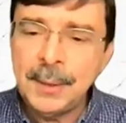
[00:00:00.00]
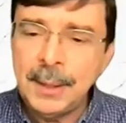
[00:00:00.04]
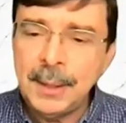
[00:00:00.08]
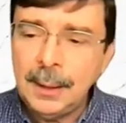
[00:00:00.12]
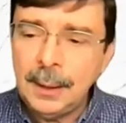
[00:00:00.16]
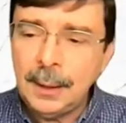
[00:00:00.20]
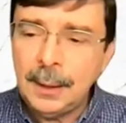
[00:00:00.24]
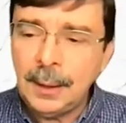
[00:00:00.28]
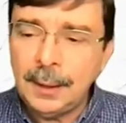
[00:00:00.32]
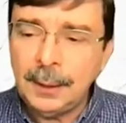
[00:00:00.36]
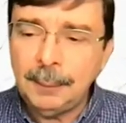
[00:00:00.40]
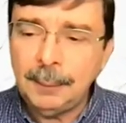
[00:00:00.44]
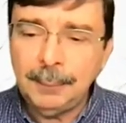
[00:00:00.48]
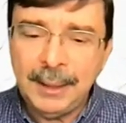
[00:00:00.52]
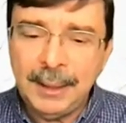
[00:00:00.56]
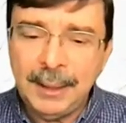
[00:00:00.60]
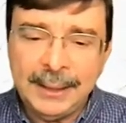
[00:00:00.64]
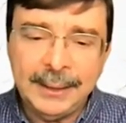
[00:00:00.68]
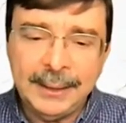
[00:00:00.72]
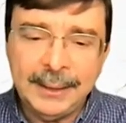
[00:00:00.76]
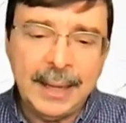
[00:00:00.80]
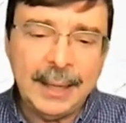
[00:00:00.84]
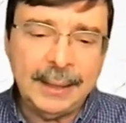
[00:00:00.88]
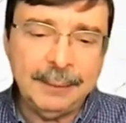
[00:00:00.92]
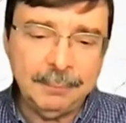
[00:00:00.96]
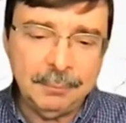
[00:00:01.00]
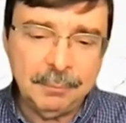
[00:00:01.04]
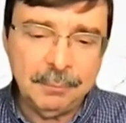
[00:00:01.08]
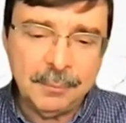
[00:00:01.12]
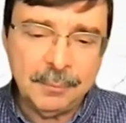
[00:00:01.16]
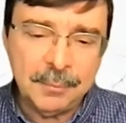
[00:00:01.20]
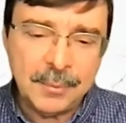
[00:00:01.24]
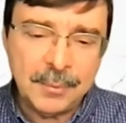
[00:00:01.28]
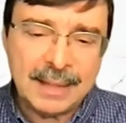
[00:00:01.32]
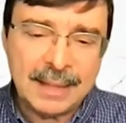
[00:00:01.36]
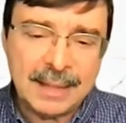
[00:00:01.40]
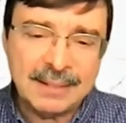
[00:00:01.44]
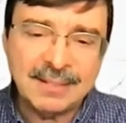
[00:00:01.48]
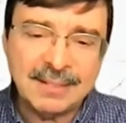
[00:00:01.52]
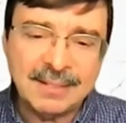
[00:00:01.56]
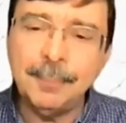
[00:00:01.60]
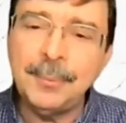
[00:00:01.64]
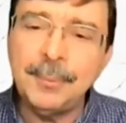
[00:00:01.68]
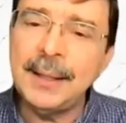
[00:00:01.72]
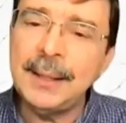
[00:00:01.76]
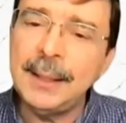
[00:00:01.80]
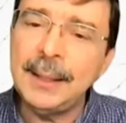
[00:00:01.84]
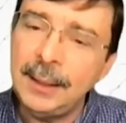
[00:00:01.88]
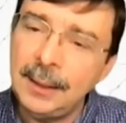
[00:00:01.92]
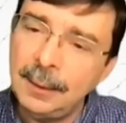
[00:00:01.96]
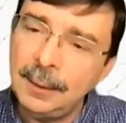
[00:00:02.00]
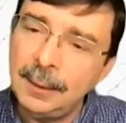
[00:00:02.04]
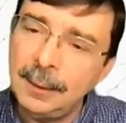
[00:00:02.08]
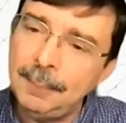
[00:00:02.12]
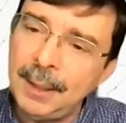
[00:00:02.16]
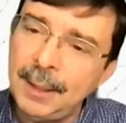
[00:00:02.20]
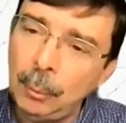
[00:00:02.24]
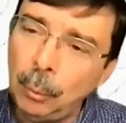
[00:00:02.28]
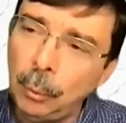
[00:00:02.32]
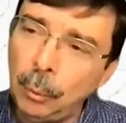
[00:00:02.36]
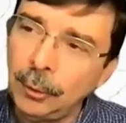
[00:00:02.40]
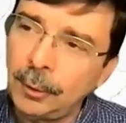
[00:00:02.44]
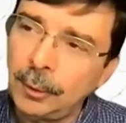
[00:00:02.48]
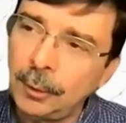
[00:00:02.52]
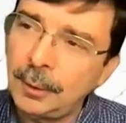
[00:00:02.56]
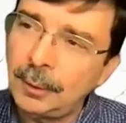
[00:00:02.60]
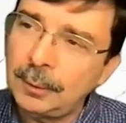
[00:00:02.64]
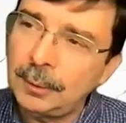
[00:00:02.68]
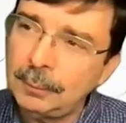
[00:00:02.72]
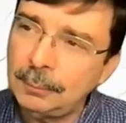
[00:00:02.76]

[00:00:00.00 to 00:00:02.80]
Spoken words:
and that's something that you may work